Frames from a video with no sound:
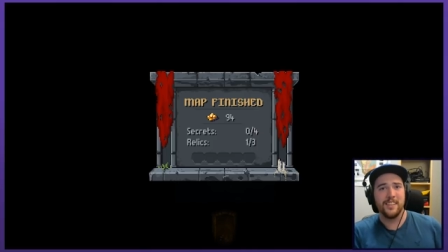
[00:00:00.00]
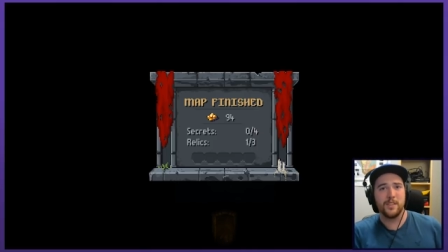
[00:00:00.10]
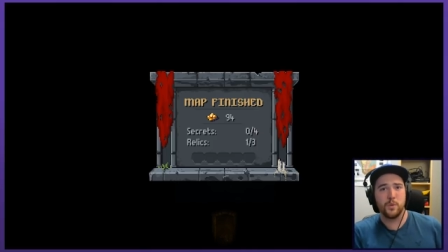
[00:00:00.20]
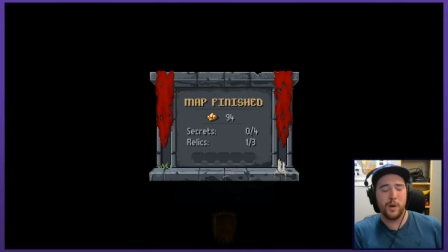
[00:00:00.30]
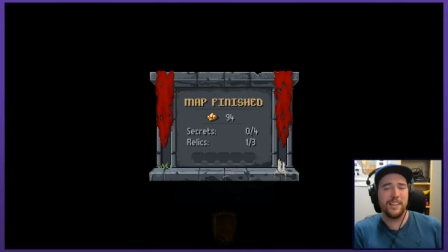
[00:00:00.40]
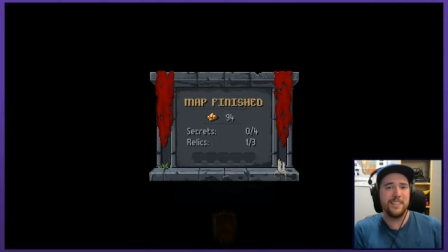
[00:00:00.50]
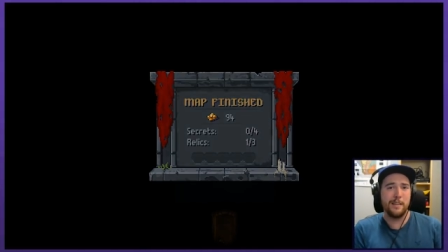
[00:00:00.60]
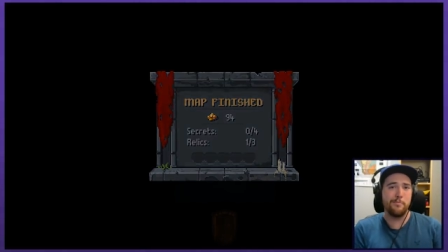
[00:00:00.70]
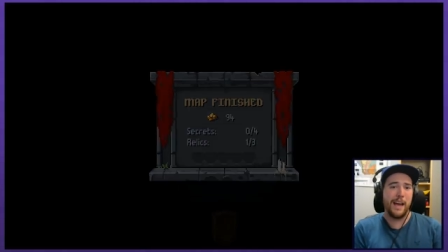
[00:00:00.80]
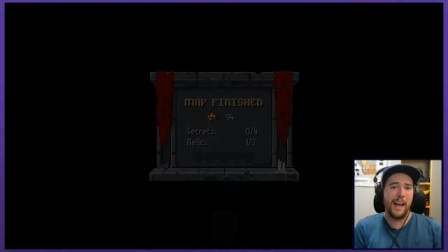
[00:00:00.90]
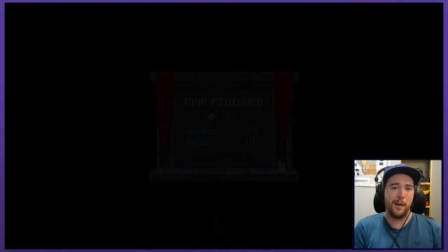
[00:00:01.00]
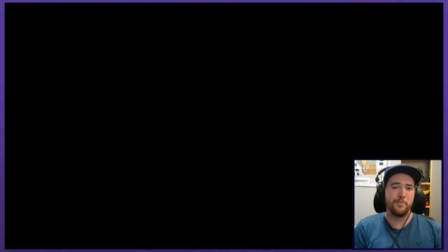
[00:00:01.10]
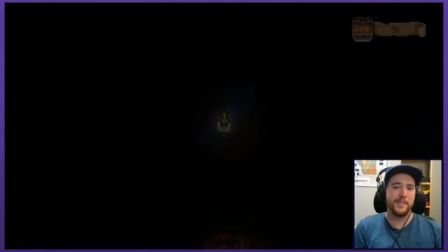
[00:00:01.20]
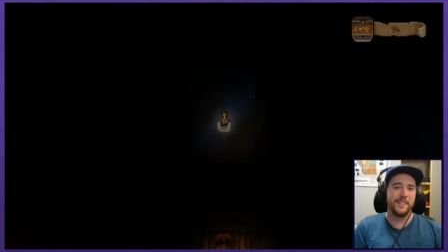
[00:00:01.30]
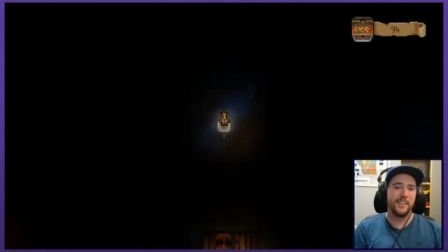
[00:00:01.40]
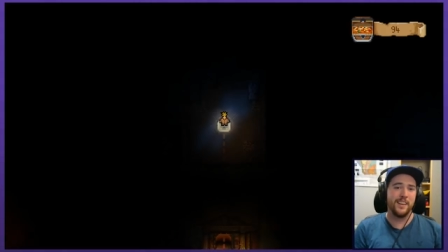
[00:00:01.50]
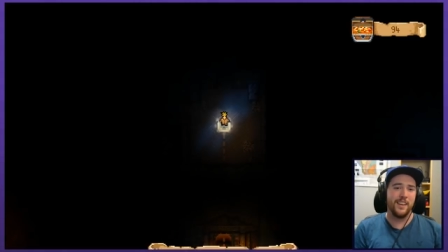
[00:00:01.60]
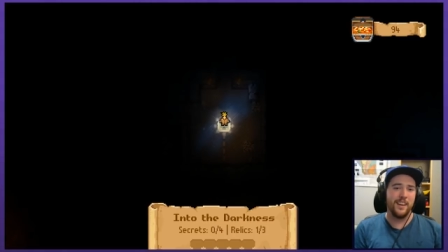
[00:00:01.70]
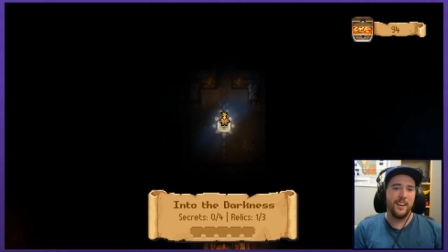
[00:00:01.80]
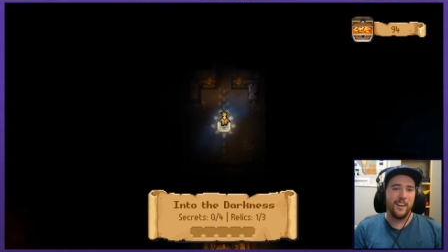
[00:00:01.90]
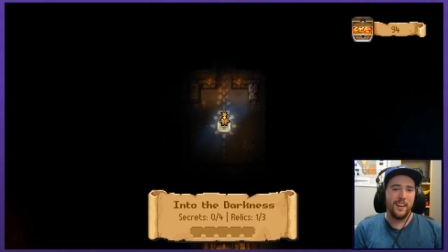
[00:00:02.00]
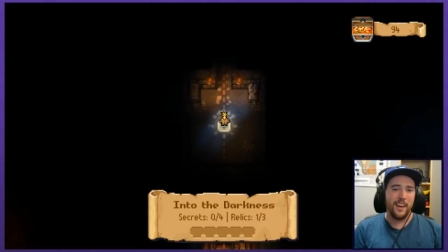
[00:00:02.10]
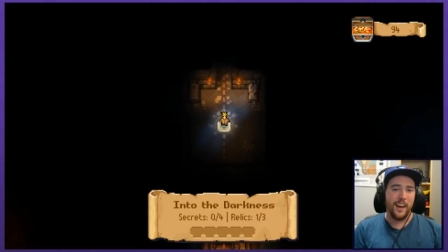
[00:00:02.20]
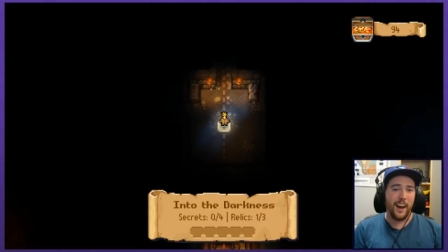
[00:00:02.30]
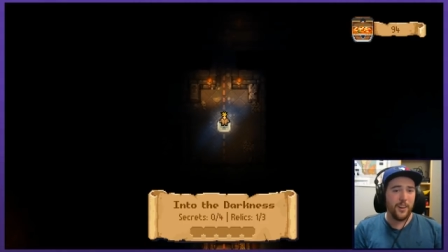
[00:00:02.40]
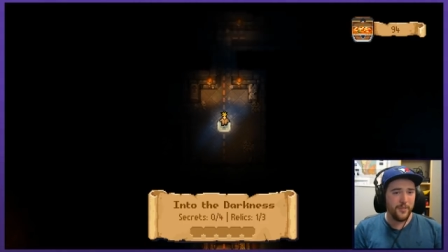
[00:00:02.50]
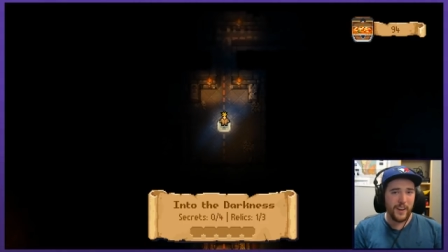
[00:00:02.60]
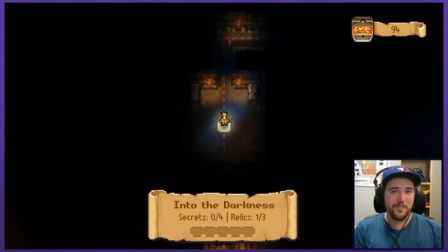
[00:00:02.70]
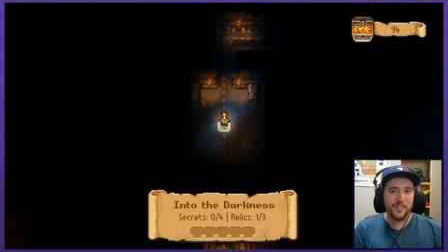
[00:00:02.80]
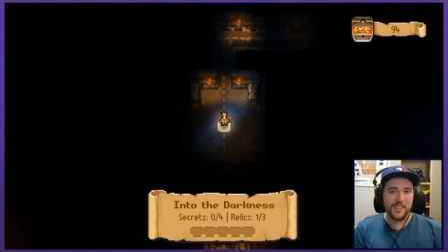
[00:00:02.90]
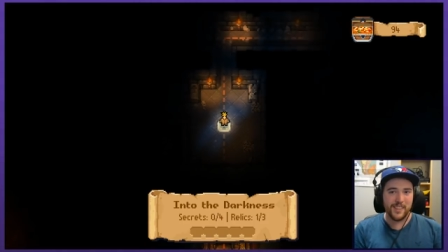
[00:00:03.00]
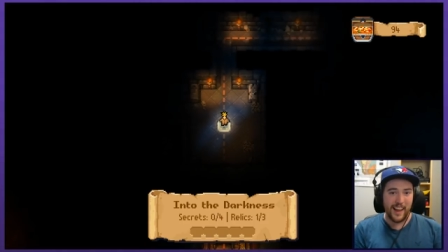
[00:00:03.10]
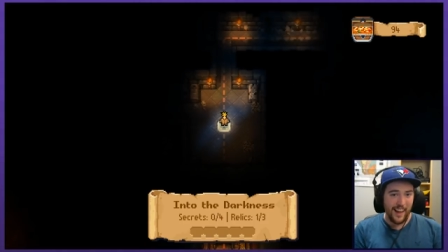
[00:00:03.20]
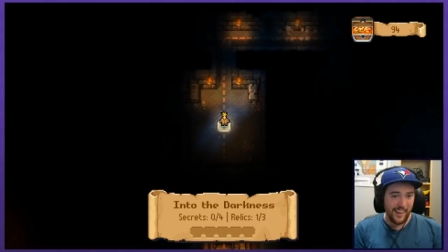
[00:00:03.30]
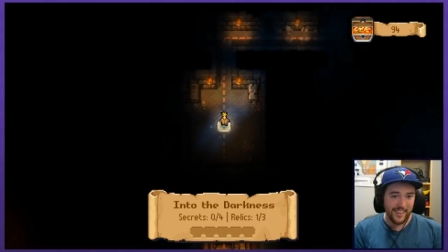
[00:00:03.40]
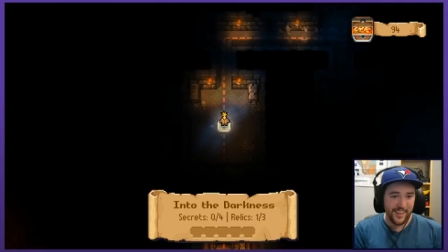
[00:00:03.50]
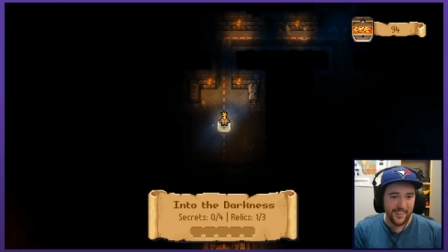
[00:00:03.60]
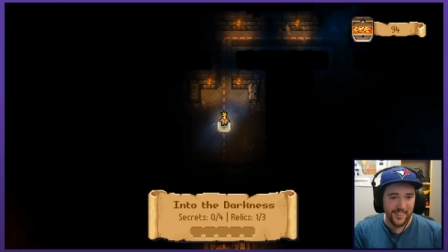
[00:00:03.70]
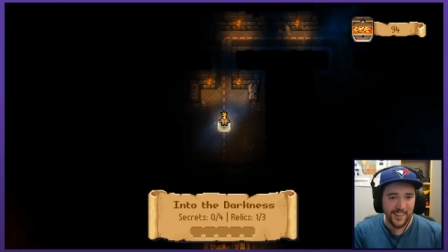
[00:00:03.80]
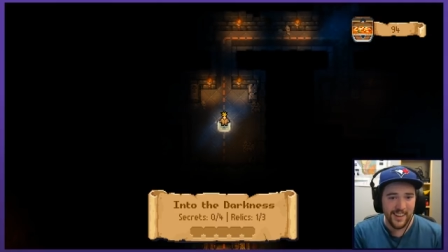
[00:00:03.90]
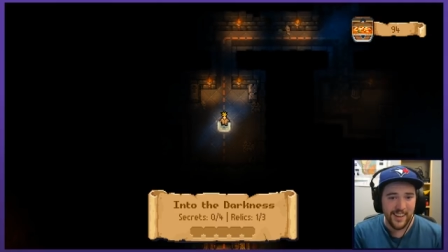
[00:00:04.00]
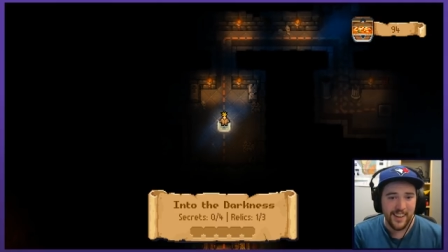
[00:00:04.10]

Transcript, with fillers: 20 maps. And I found that little?